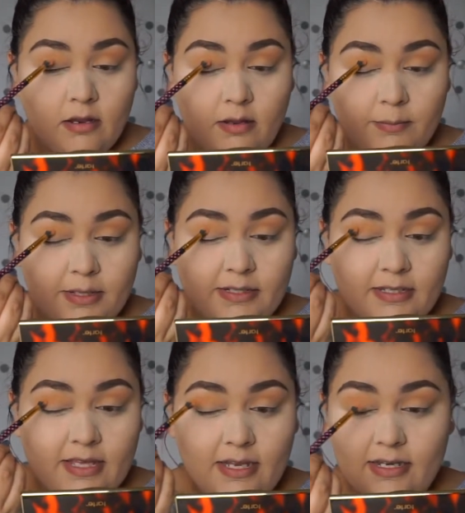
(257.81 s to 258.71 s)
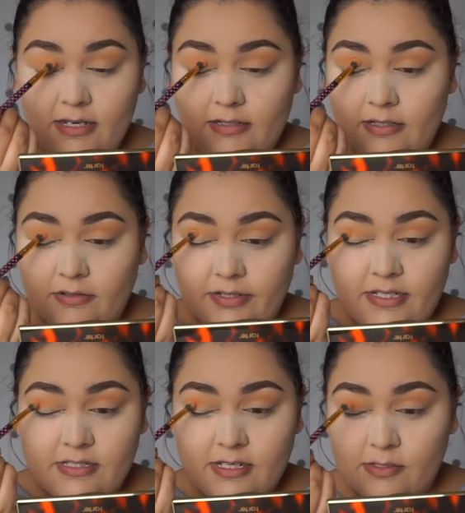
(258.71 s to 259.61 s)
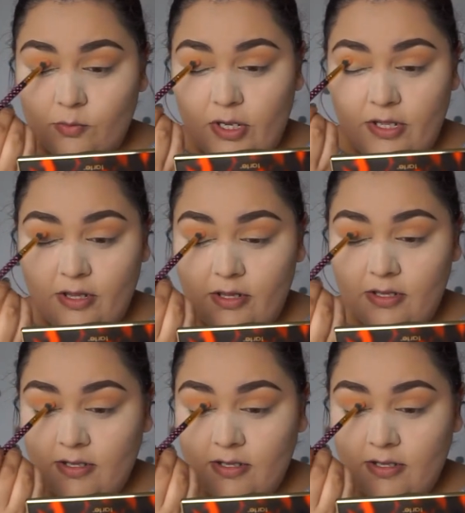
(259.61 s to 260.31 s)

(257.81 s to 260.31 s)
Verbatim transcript: I'm going to take that into the crease as well,